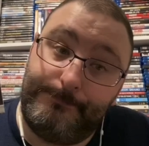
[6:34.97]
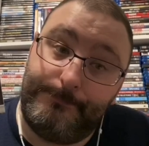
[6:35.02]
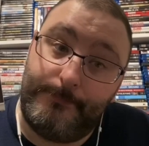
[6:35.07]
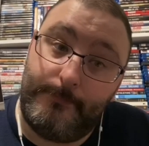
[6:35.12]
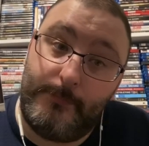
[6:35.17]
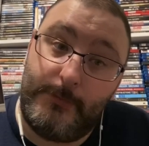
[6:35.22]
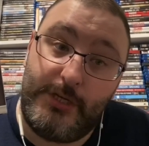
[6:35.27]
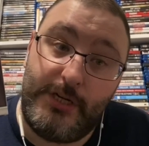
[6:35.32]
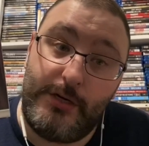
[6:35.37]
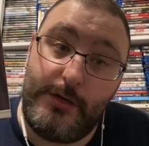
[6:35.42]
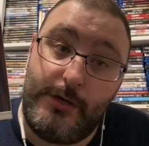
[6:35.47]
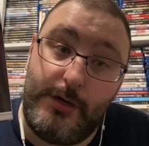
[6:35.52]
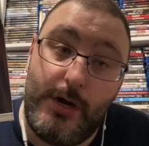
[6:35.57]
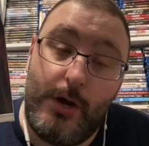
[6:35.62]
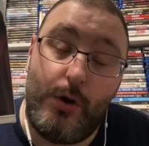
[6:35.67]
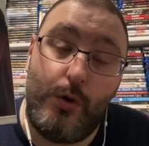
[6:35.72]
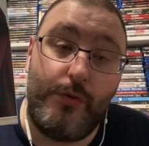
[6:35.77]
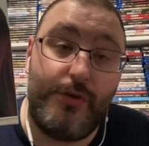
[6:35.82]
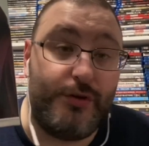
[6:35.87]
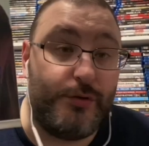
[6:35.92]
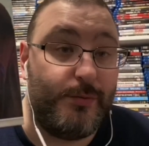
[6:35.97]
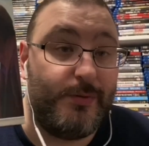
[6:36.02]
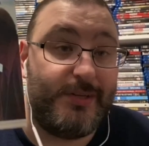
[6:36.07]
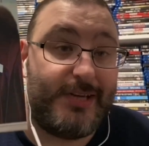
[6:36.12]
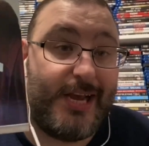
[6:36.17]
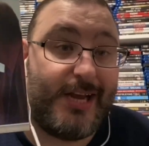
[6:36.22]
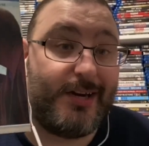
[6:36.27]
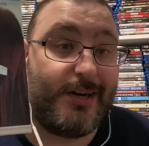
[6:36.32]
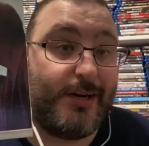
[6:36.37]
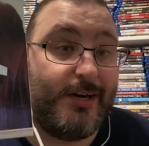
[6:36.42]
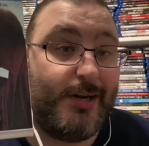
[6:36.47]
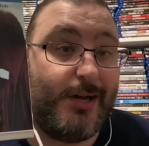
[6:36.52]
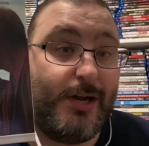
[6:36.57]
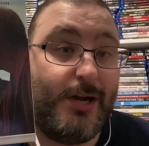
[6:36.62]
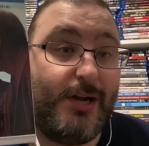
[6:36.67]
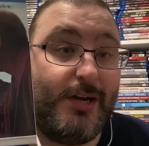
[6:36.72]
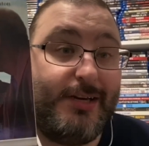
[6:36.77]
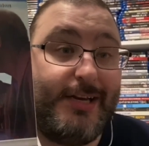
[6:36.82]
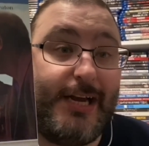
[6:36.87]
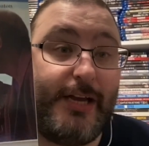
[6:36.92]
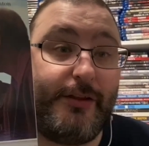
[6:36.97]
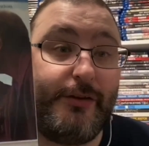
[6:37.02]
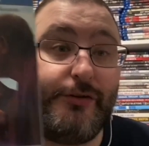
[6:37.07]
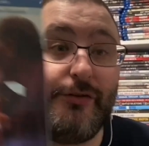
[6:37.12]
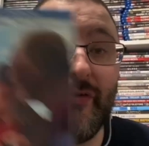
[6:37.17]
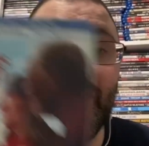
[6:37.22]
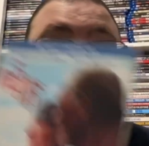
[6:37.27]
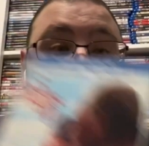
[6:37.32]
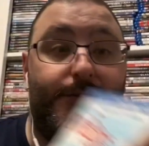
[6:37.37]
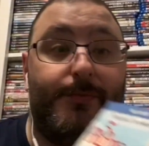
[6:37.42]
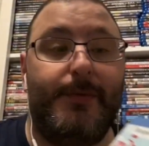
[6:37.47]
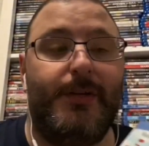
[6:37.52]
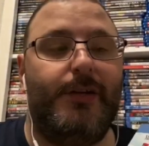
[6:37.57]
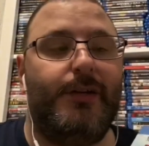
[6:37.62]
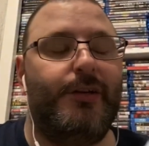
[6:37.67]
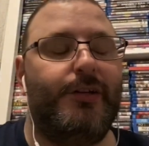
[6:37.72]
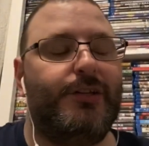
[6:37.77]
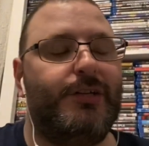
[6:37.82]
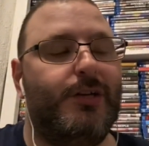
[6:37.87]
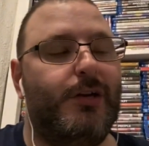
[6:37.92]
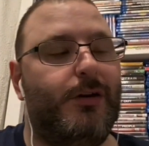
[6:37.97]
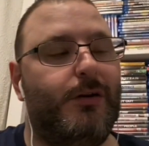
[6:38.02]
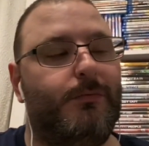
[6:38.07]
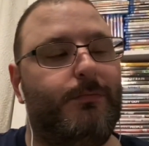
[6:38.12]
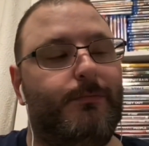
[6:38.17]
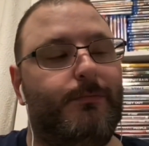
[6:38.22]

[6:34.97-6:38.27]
Didn't know this was at Dollar Trees. So